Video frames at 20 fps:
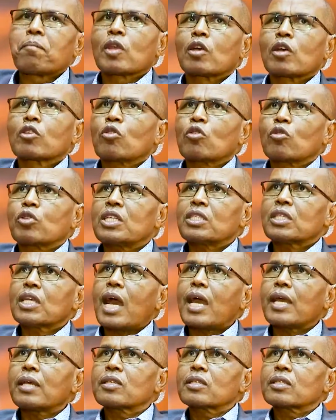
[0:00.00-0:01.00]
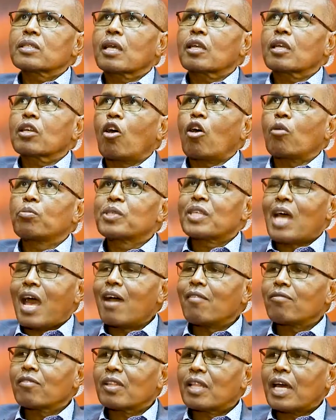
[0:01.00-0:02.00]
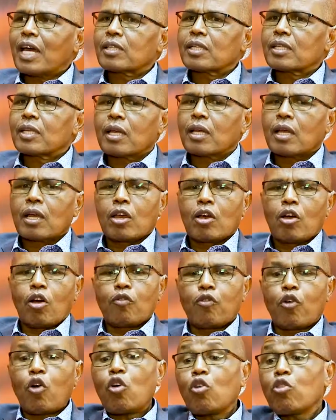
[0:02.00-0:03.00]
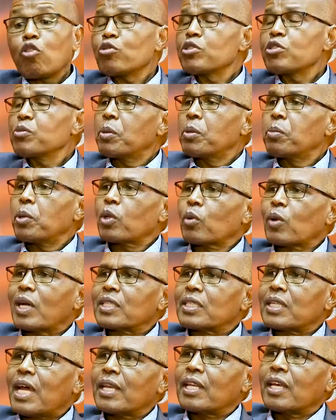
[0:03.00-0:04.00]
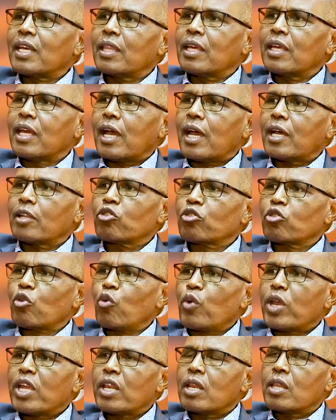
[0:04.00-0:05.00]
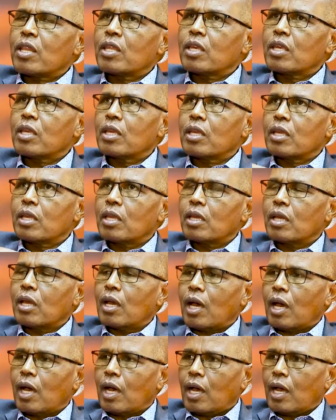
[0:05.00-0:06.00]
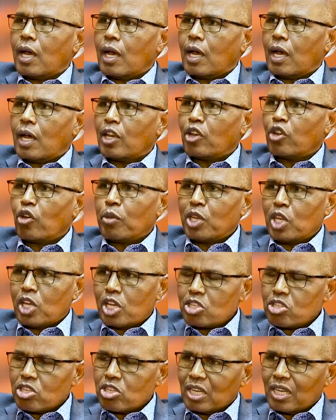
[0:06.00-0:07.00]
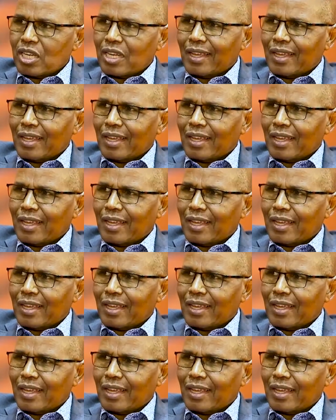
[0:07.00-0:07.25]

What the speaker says: So these guys observed that of all those people that were standing there to win the nomination,